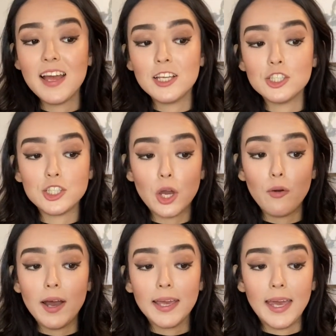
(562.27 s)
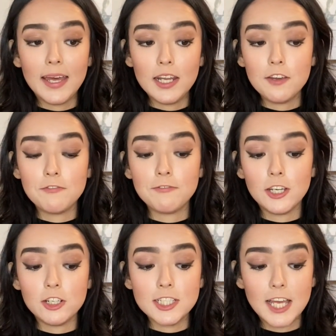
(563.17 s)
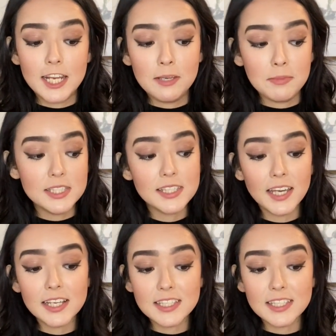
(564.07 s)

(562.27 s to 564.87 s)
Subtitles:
So again, if there is any mistakes,